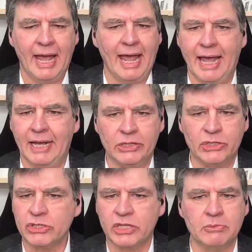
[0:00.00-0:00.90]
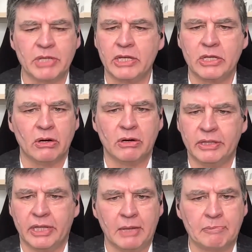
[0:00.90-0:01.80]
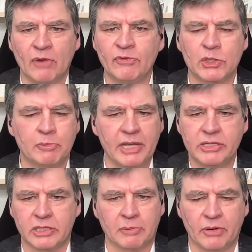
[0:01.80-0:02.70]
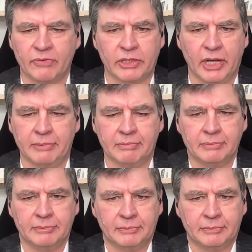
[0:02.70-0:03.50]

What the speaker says: And it just seems like you're in the perfect space at the perfect time.